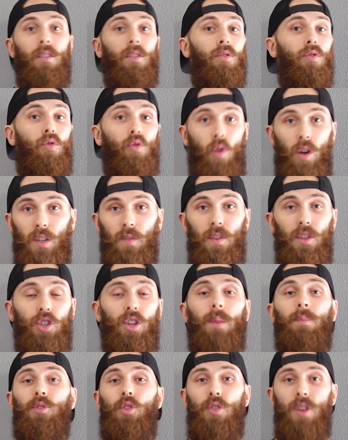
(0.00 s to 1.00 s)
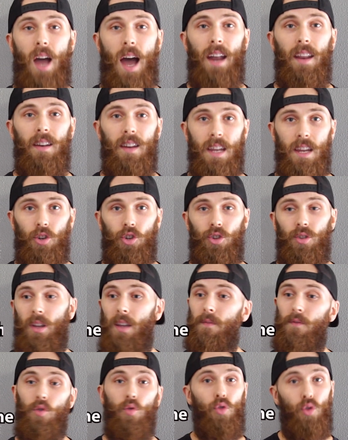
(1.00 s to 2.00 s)
CrossFit gyms are not a
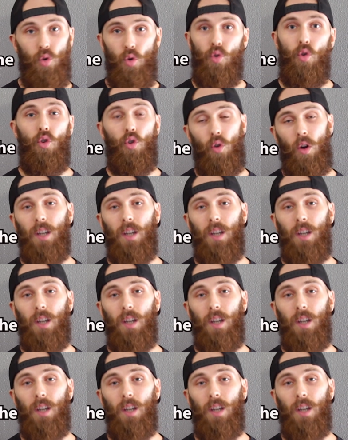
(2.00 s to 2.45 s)
niche. If you Google